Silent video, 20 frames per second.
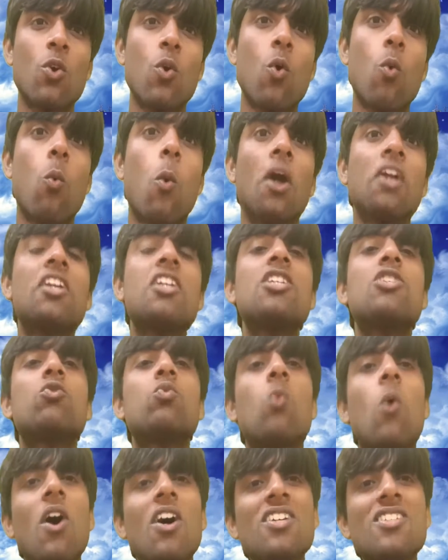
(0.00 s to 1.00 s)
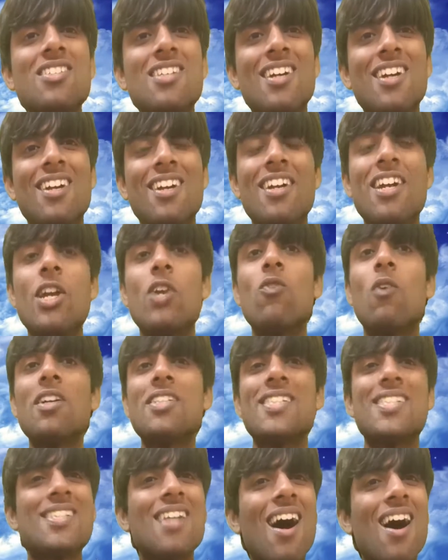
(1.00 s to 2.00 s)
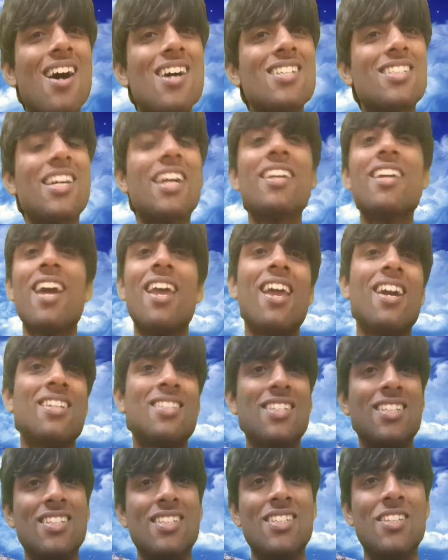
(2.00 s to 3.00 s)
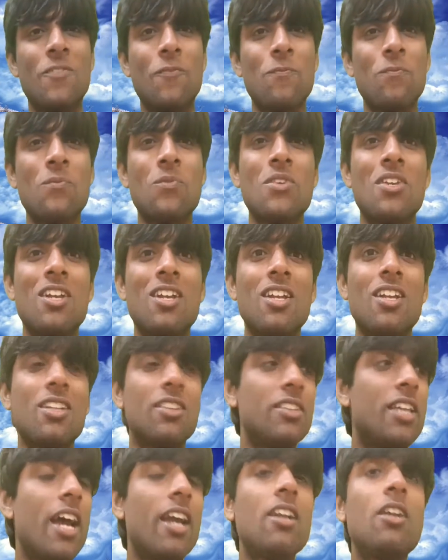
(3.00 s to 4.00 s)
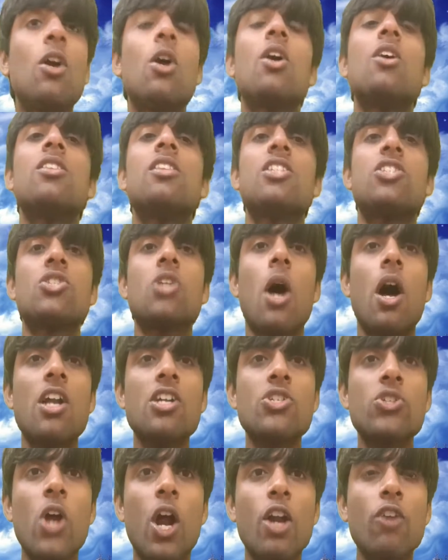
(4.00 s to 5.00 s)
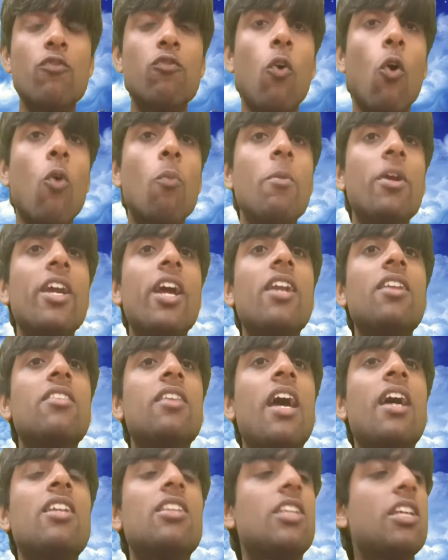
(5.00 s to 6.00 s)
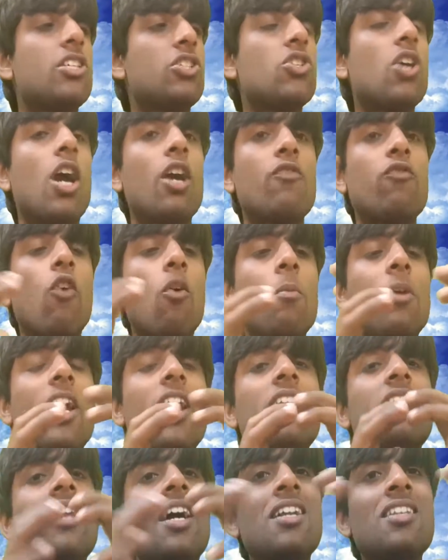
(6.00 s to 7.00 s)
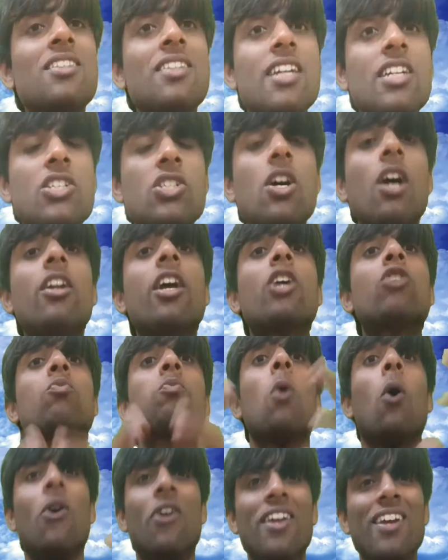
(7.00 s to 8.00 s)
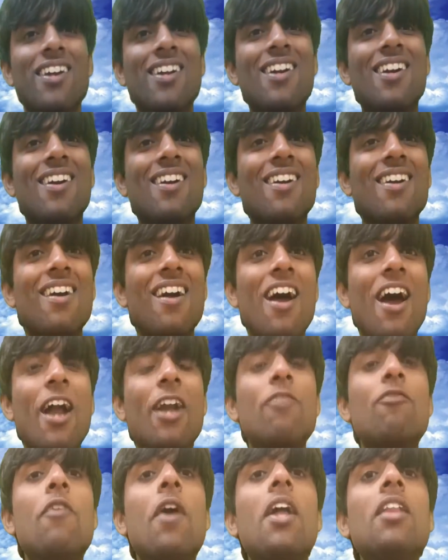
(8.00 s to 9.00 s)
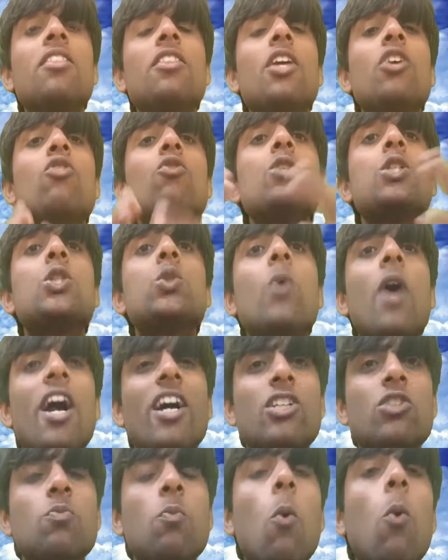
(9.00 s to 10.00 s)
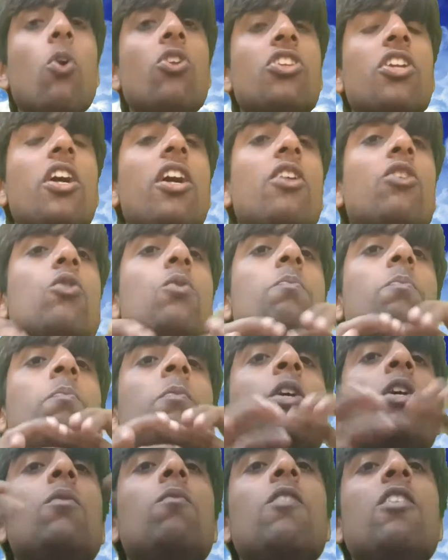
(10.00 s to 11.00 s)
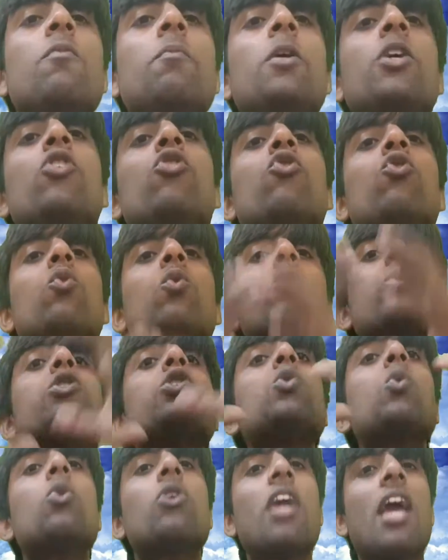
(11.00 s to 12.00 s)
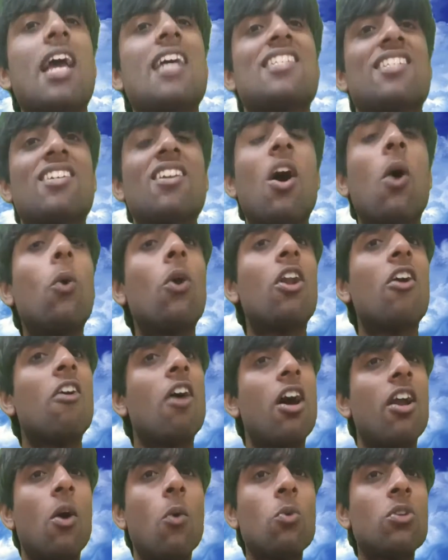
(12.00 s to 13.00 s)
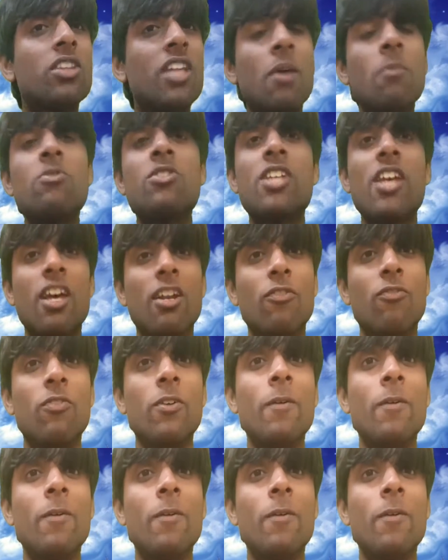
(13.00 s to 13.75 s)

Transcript: What it was stars and galaxies. Then the stars start forming and then they start forming and then they start exploding. And when they used to explode, there will be used to gas cloud around themselves.